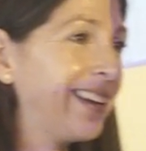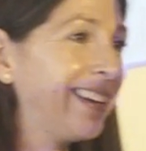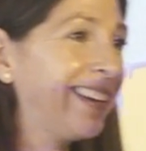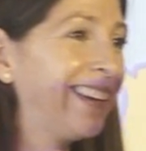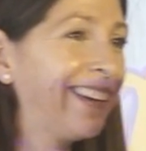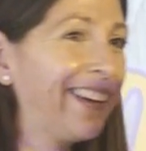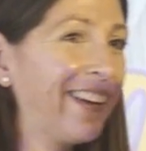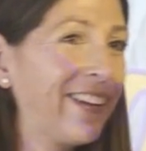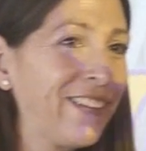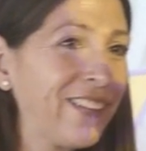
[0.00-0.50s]

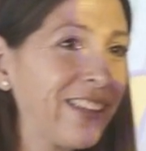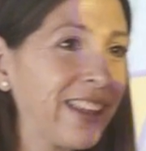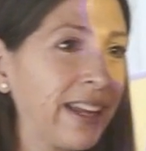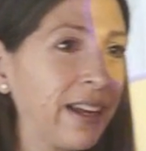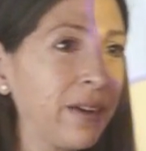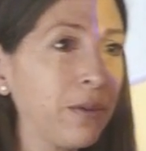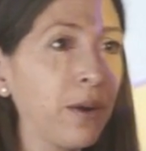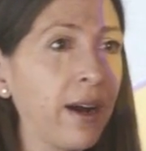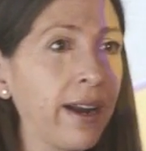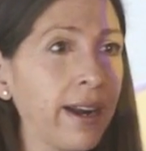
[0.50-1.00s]
you know
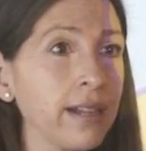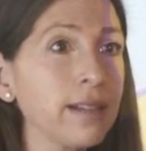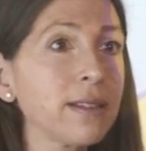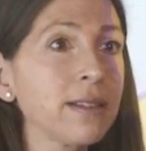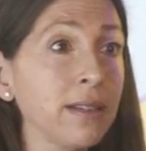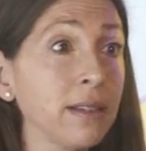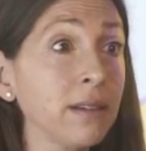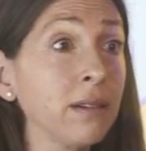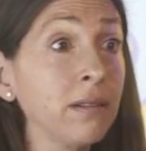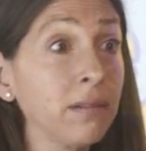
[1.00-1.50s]
they wanted
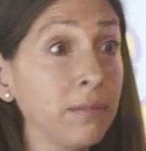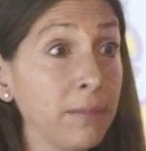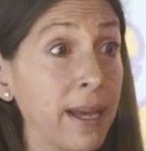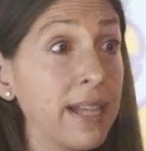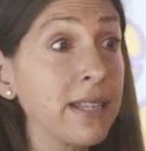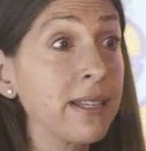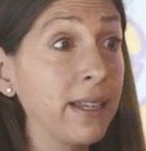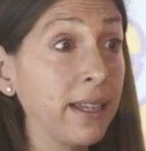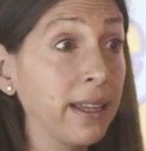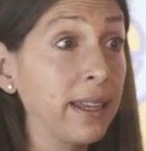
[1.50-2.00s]
to
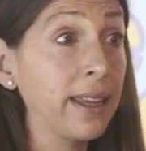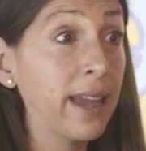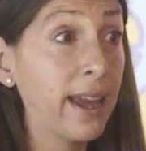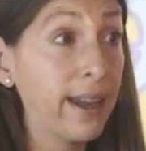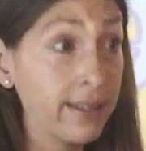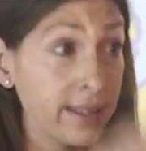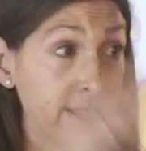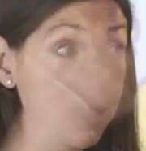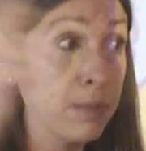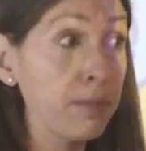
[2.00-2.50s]
basically they
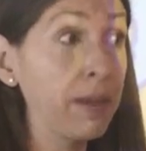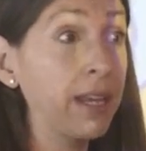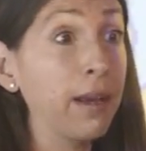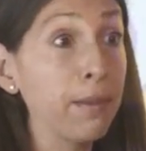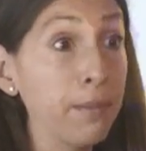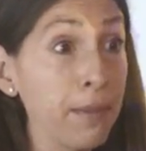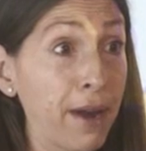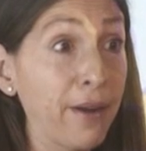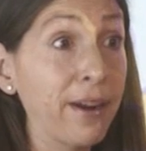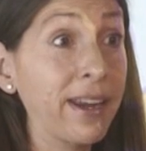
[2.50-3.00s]
had this big
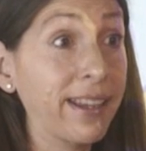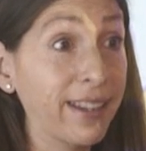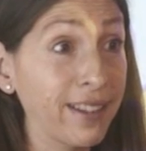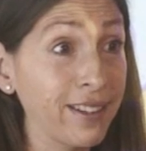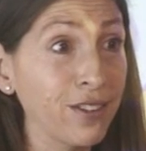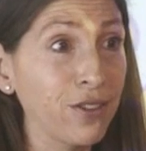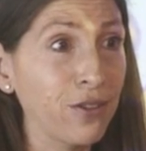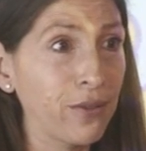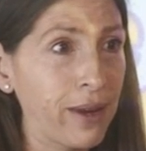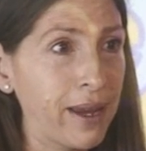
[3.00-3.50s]

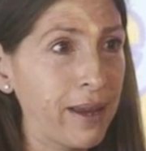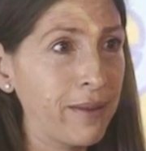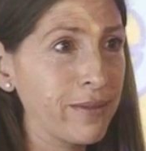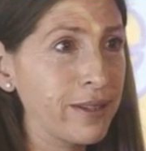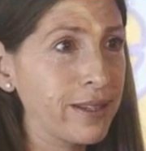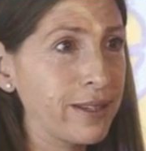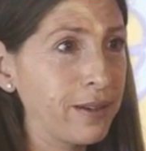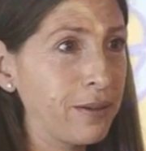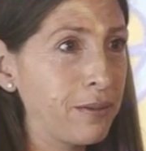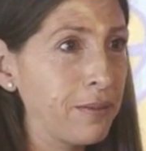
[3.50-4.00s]
american dream
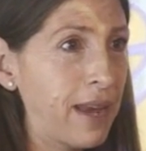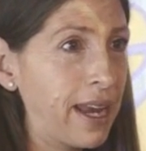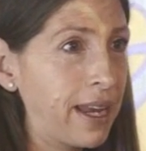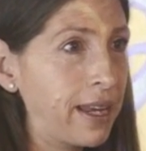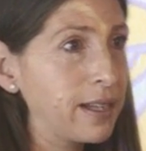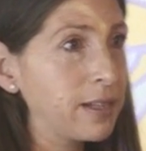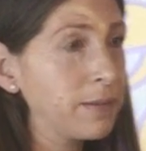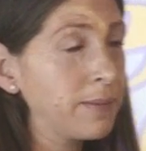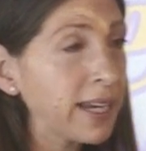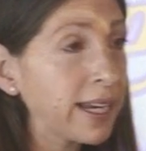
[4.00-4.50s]
to
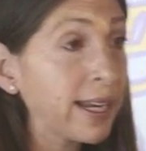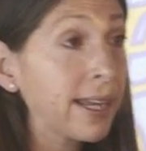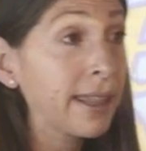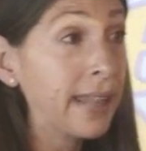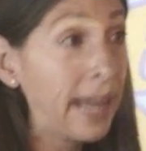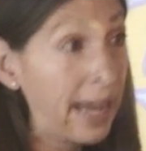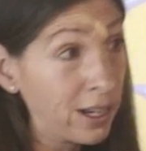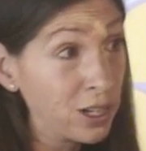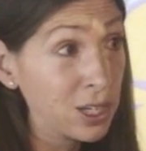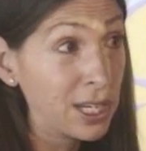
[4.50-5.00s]
make it big and
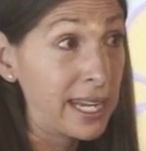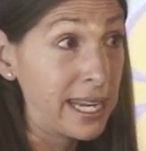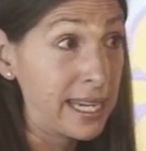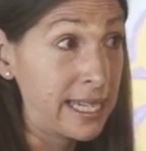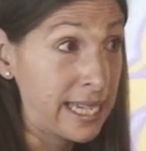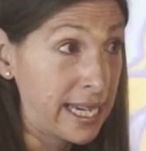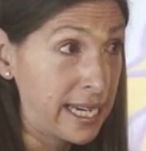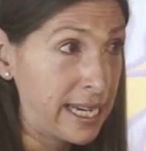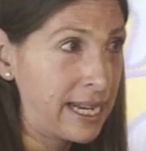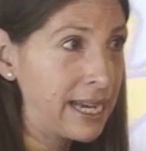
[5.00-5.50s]
they actually
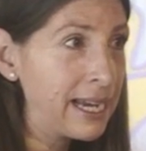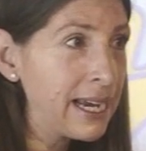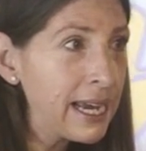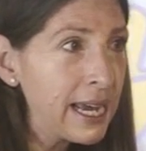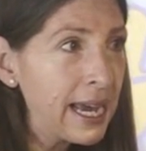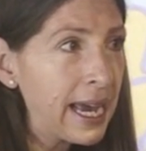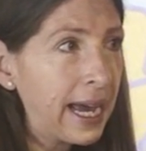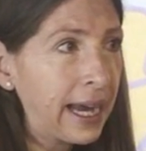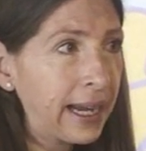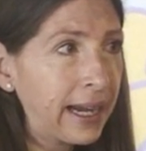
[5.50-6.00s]
did
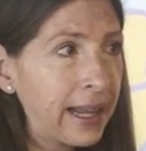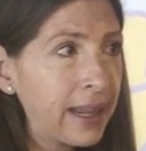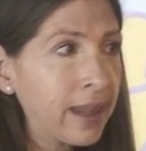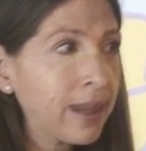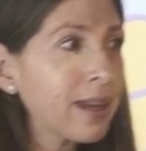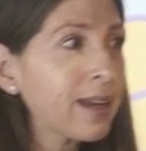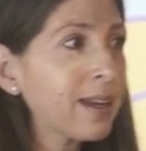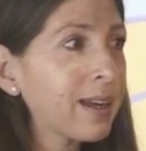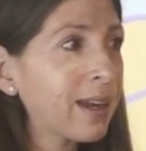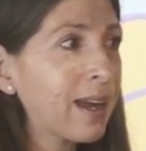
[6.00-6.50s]
and i
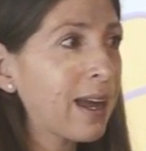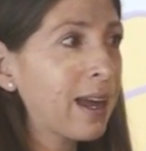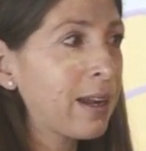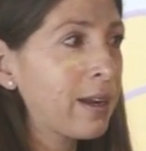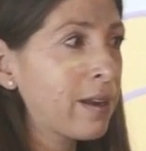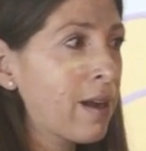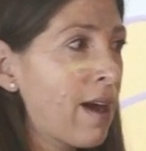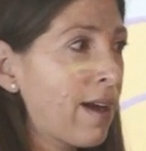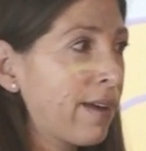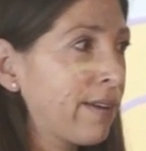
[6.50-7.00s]
think a
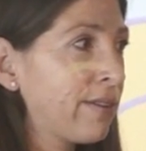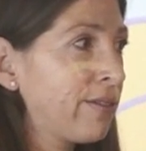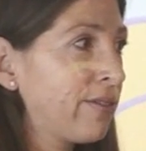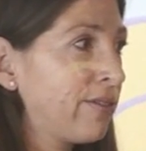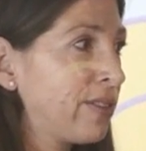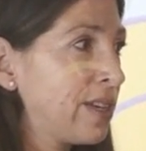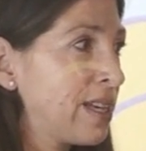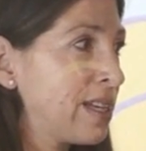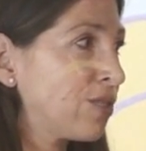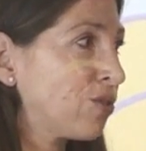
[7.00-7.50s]
lot
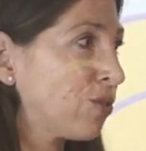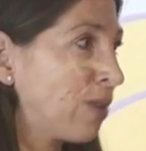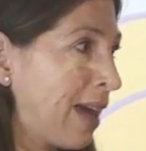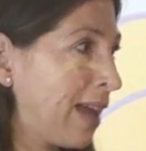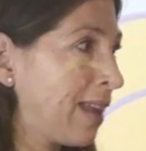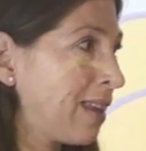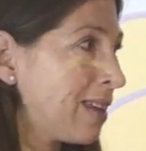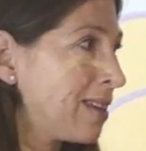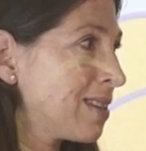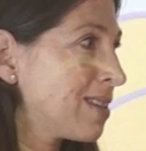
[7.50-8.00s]
of
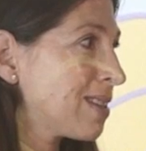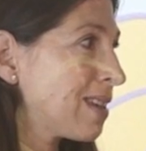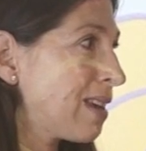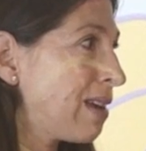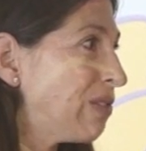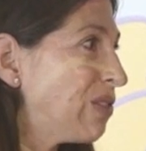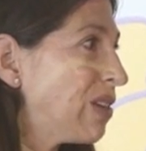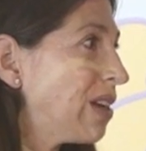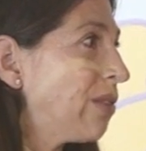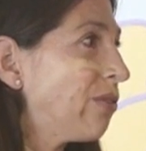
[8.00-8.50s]
israelis
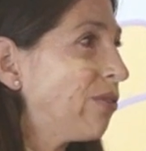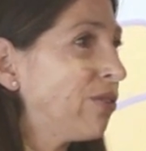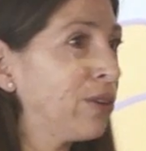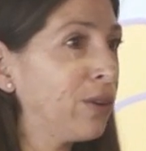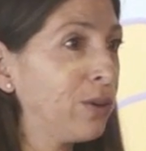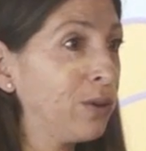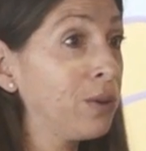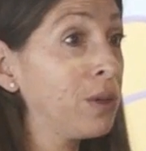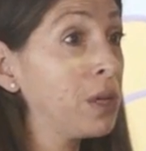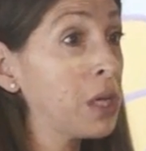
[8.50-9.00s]
even if
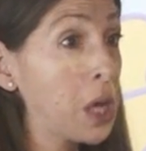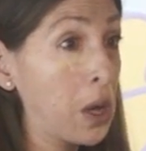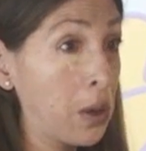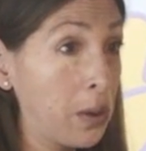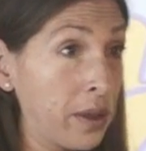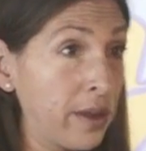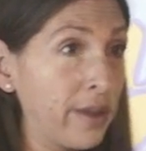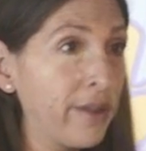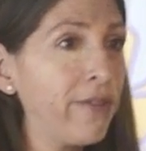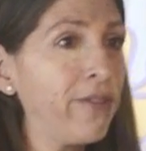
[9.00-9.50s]
you
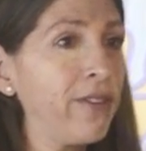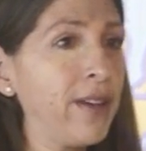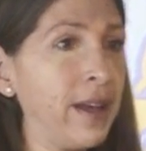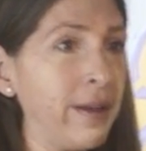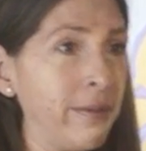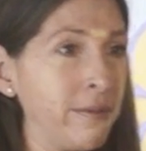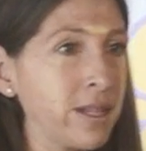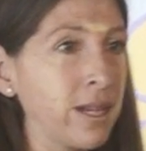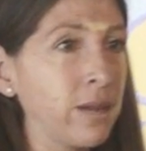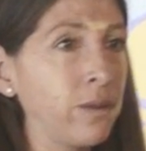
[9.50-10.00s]
know their
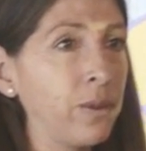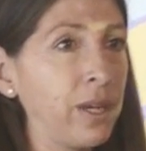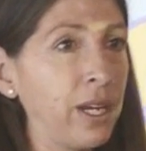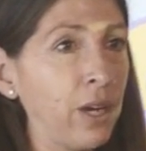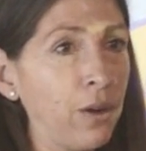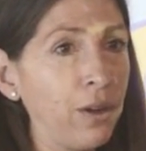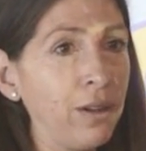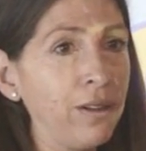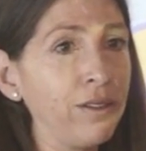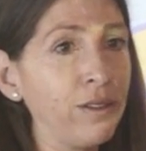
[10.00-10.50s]
films and we
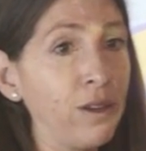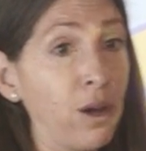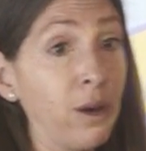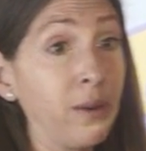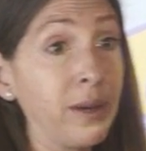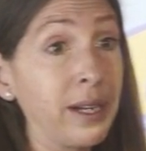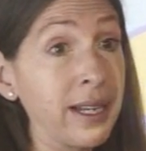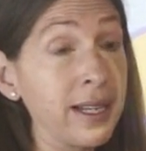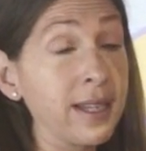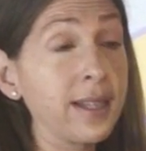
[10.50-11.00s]
all
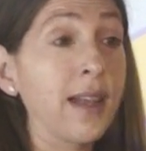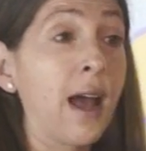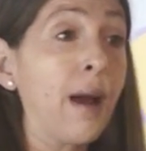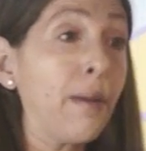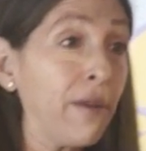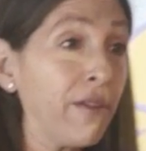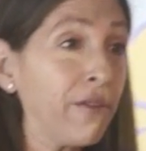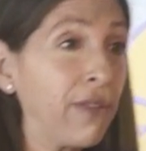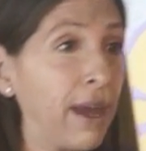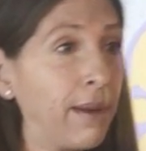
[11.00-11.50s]
know at least
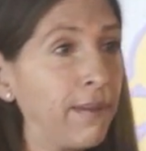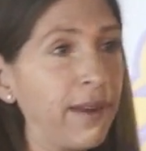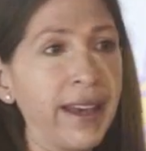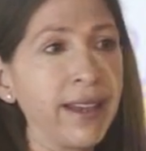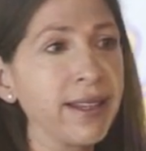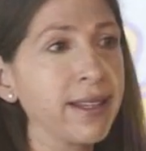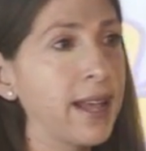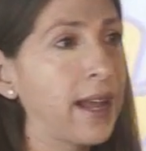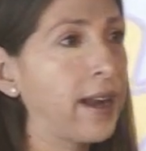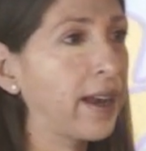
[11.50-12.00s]
some of them
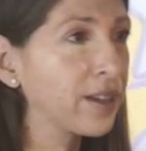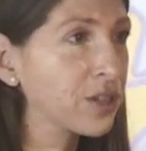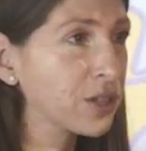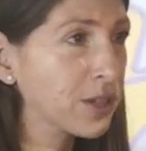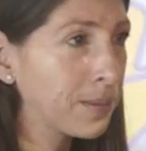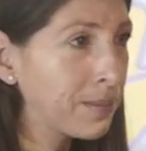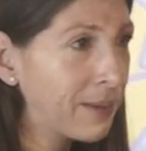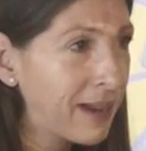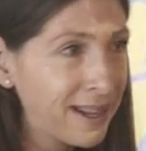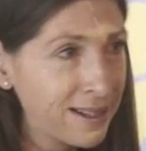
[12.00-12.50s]
like salah
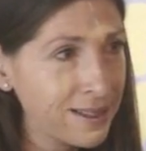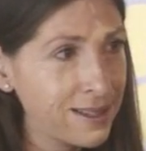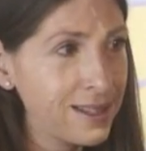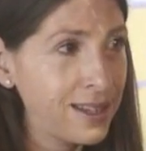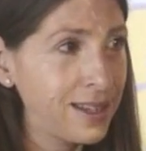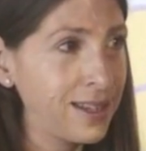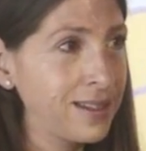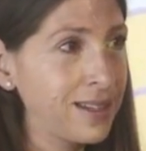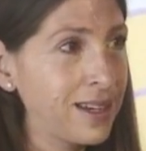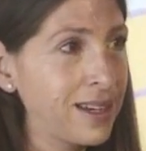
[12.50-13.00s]
shabati
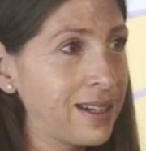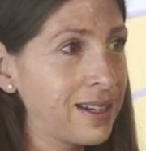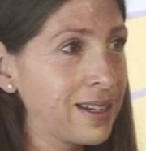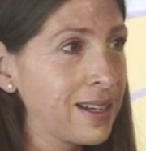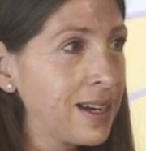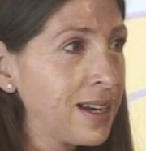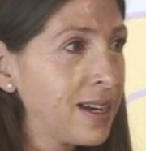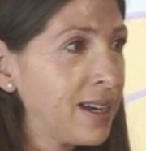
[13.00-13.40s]
and